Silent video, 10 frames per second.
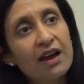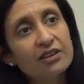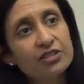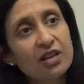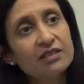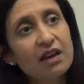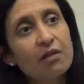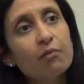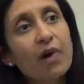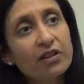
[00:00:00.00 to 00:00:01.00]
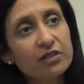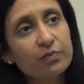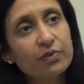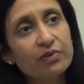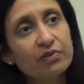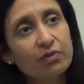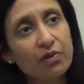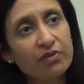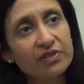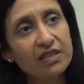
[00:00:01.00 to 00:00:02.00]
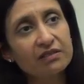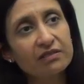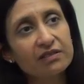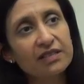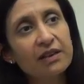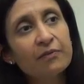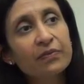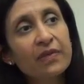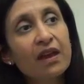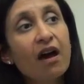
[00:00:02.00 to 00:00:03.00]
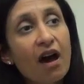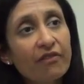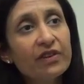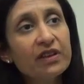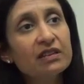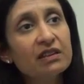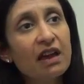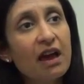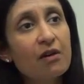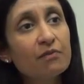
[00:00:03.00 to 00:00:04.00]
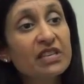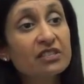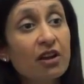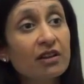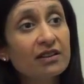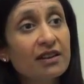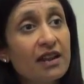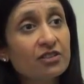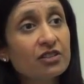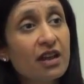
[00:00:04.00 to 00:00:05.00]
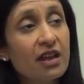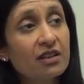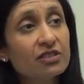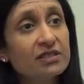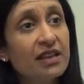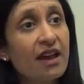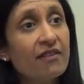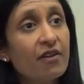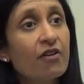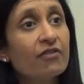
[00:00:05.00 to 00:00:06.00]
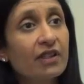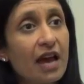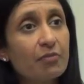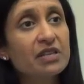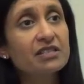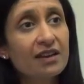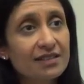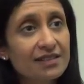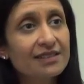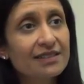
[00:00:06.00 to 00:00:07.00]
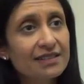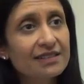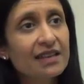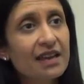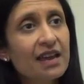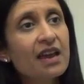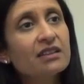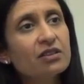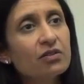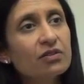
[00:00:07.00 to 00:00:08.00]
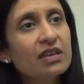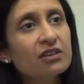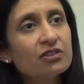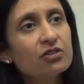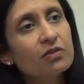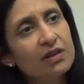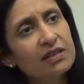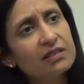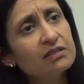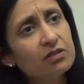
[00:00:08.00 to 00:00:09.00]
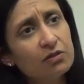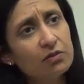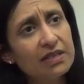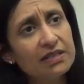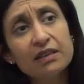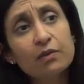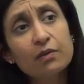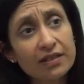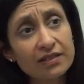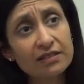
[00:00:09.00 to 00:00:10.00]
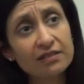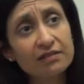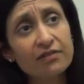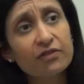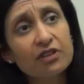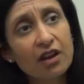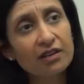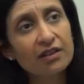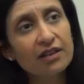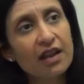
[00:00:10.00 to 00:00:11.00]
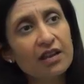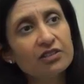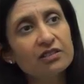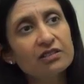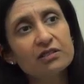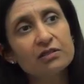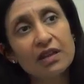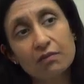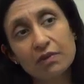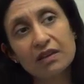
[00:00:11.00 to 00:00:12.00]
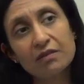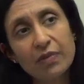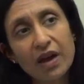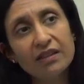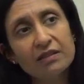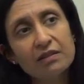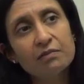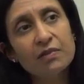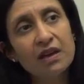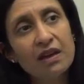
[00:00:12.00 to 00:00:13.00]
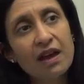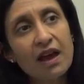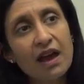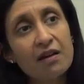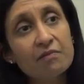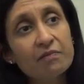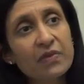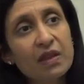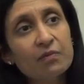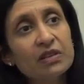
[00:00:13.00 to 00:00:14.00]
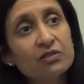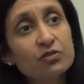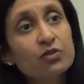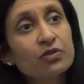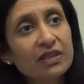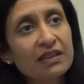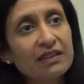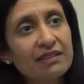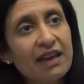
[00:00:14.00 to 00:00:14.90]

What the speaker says: shut down multiple growth signals? Often these targeted agents have overlapping toxicities, and so the issue is, do we sequence different targeted agents? Can we combine them? But truly I think